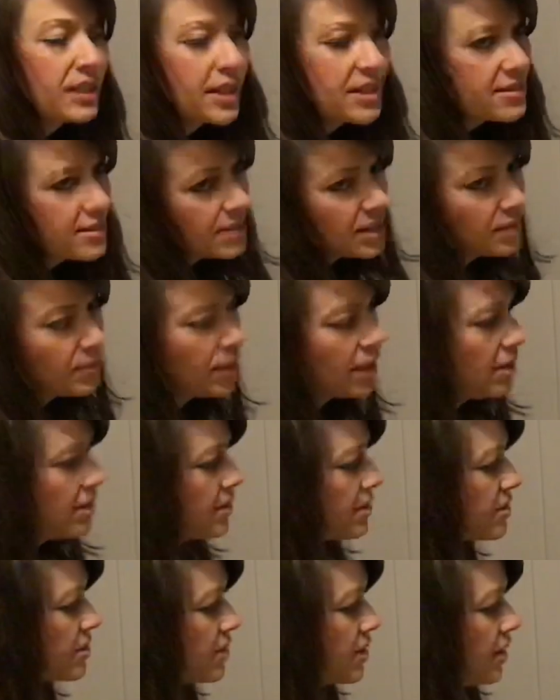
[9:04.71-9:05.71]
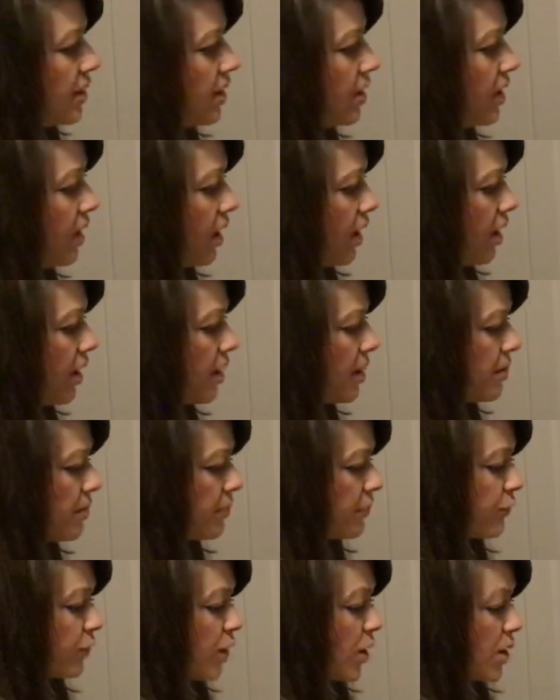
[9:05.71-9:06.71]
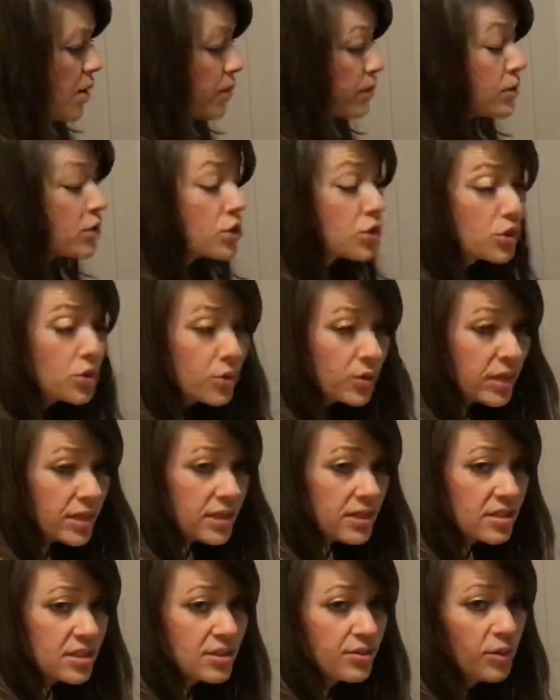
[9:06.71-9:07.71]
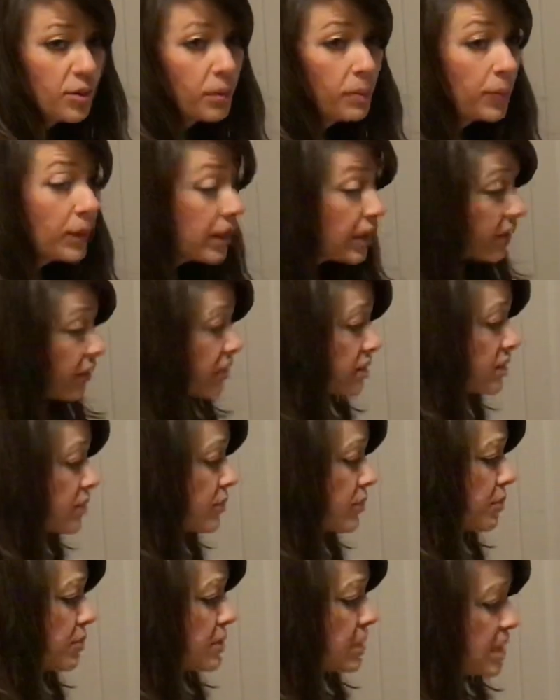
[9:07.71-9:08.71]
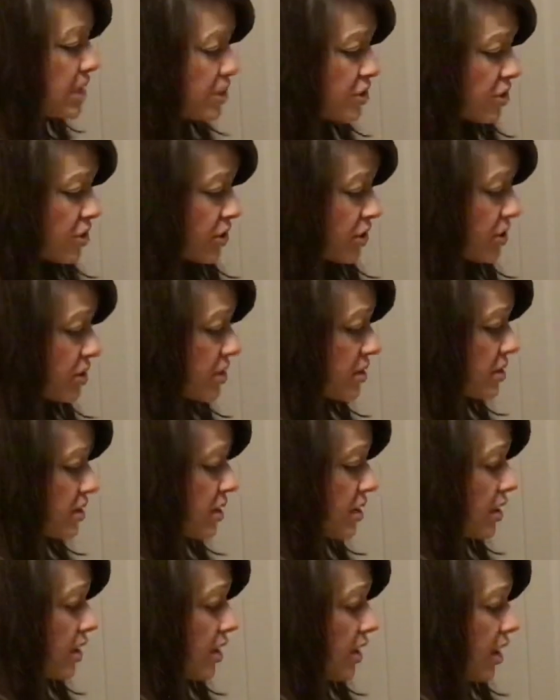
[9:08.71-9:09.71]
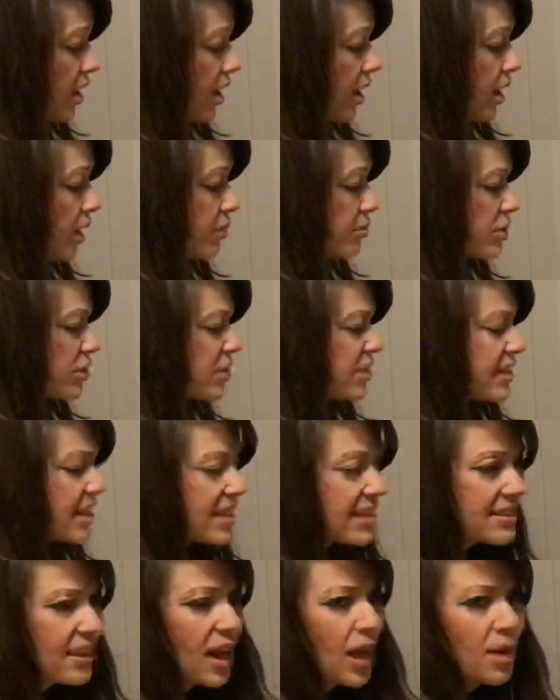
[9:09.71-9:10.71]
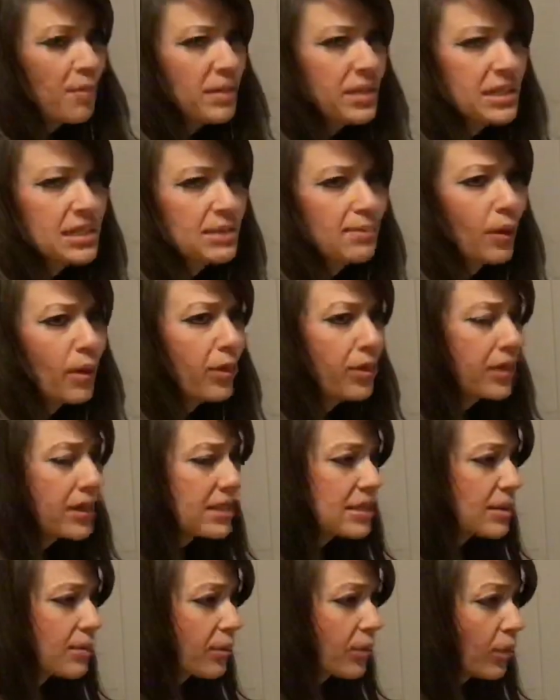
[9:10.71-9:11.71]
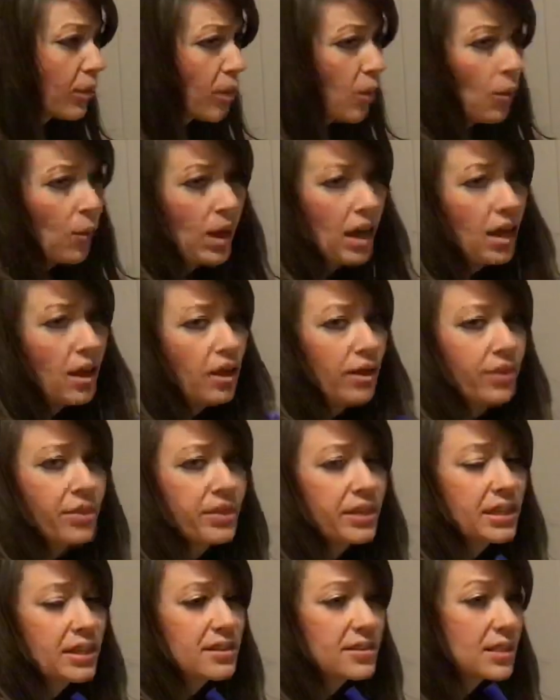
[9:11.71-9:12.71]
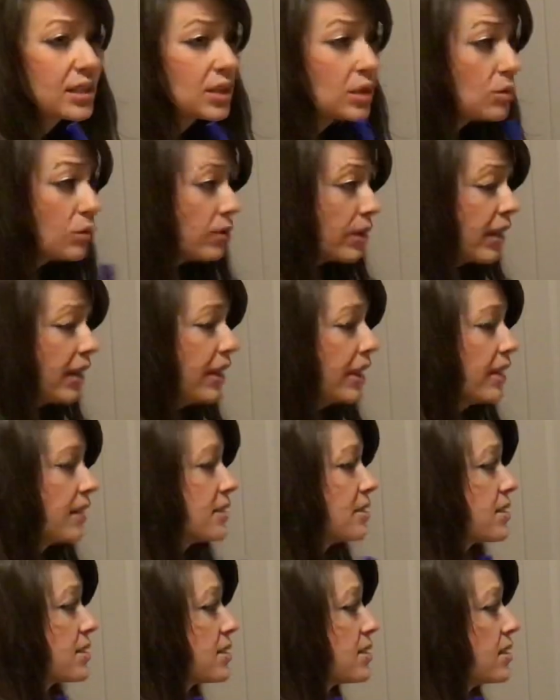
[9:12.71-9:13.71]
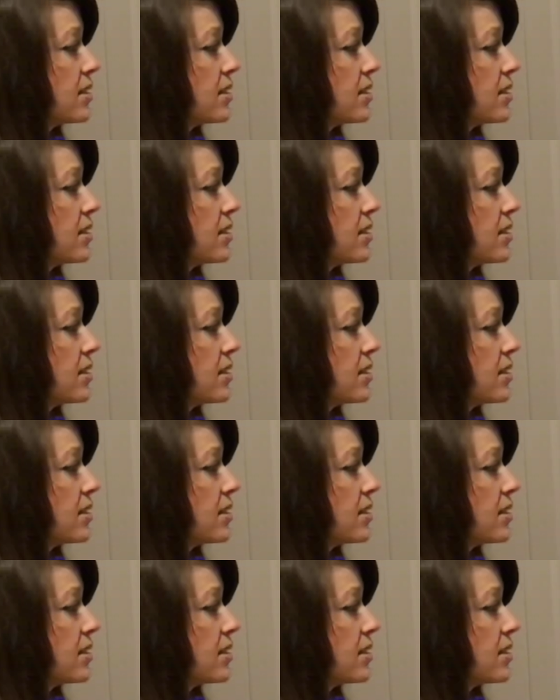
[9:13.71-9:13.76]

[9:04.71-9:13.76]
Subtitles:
nice emails. From students, from parents, from teachers, just nice comments about things that were going well, things that you liked,